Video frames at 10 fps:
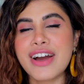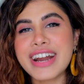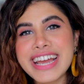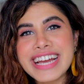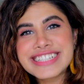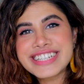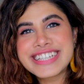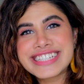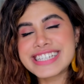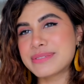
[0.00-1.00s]
Alright guys, so
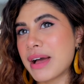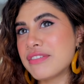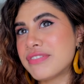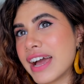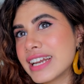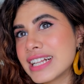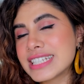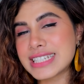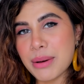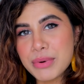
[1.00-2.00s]
this is my
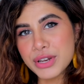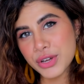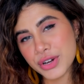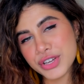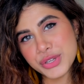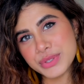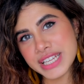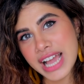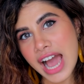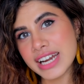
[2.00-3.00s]
final summer look
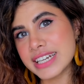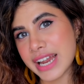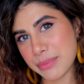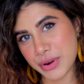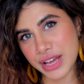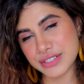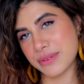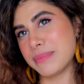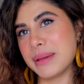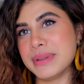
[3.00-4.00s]
using under 10 products
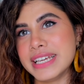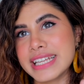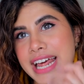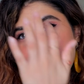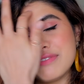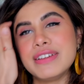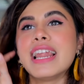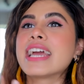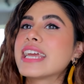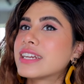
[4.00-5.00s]
from Maybelline, and I feel
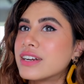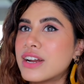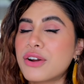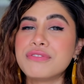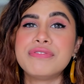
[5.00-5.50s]
like it turned out